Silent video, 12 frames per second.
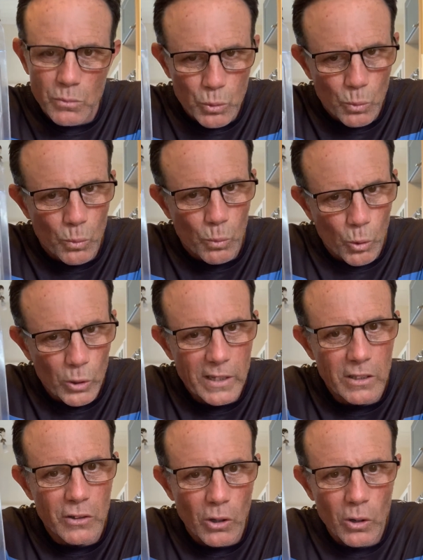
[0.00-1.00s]
walking
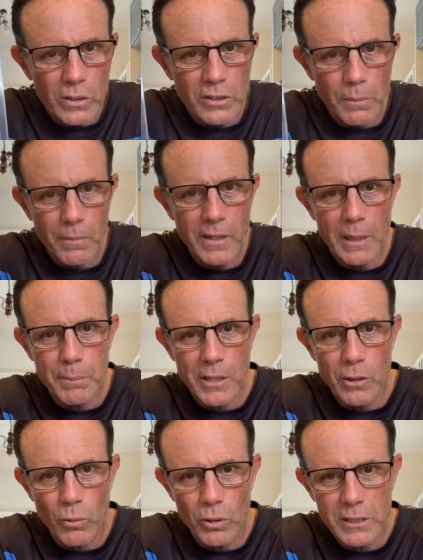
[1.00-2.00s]
the dog, so keeping
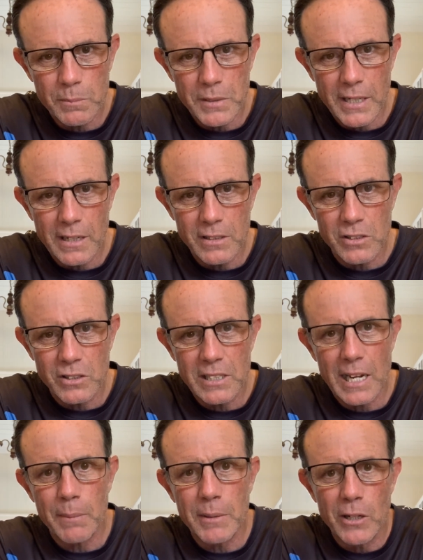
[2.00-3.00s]
your rod tip down and
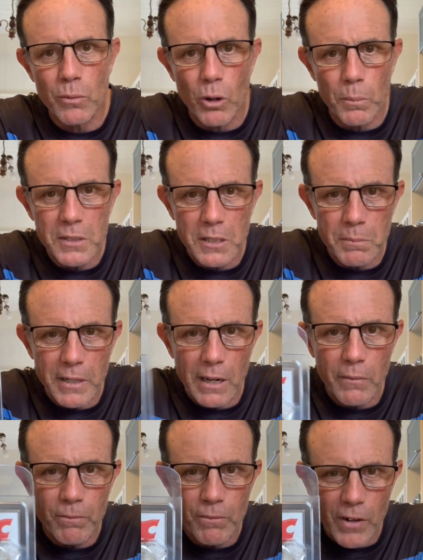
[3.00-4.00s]
stabbing your rod tip
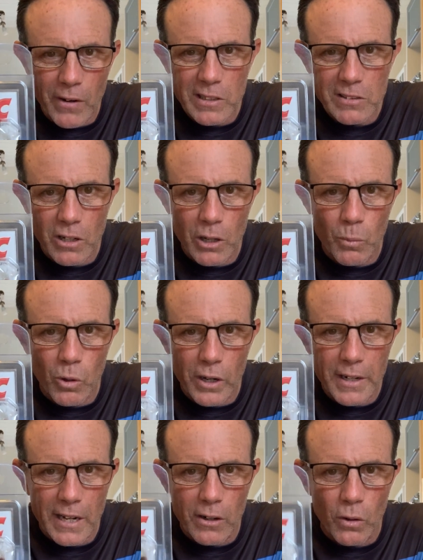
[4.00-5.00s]
down, very slow
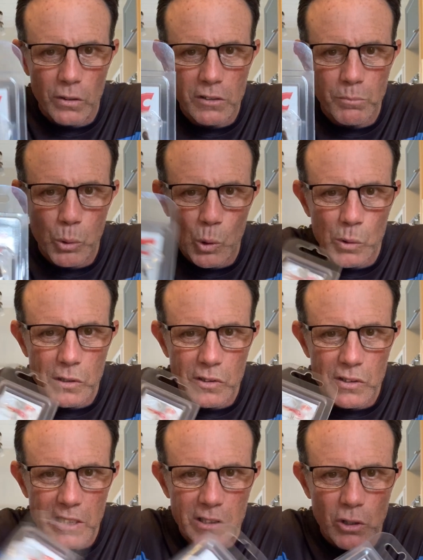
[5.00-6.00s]
wind and lots of pauses.
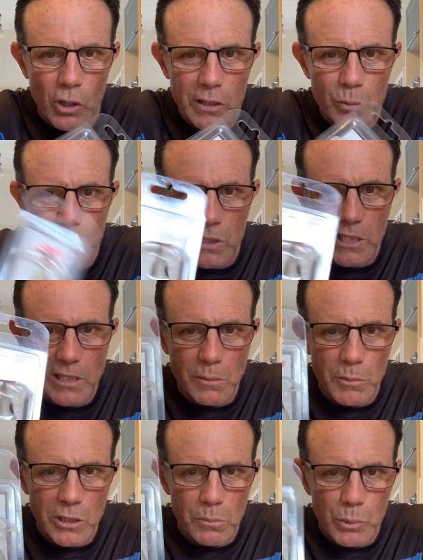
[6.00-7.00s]
These guys will hit
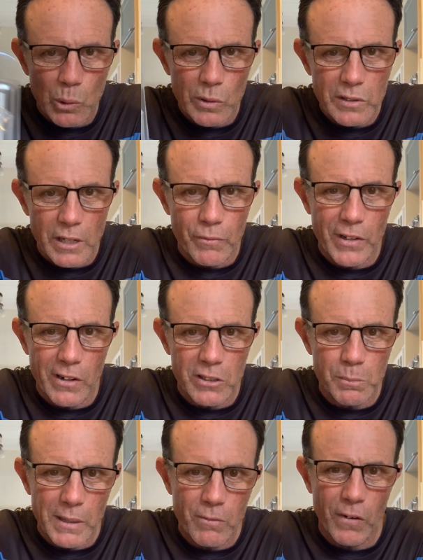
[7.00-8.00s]
them on the pause. If there is
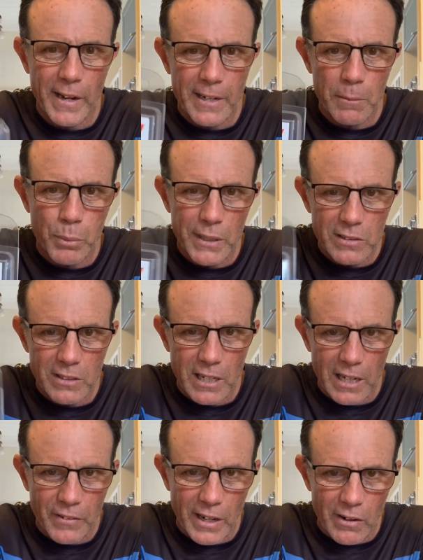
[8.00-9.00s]
big flathead present
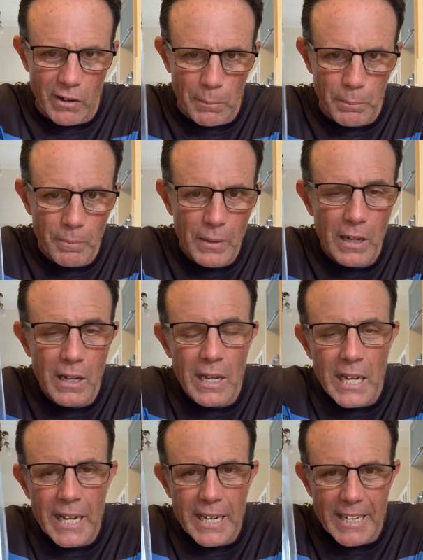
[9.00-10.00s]
and they are up
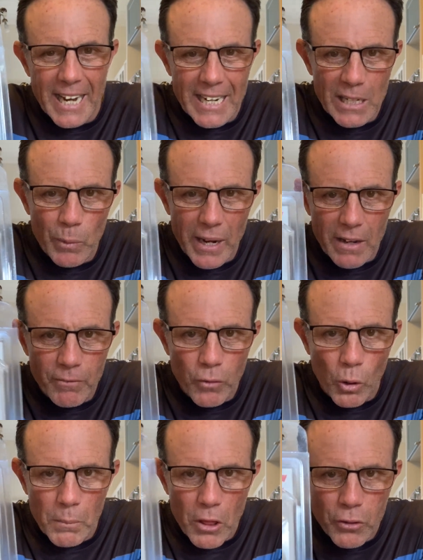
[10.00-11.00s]
in anywhere
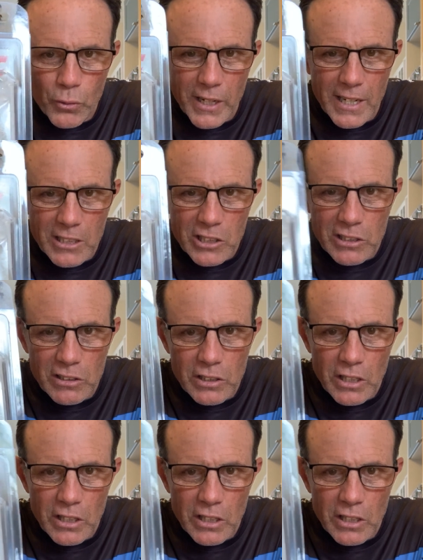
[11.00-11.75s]
from 3 inches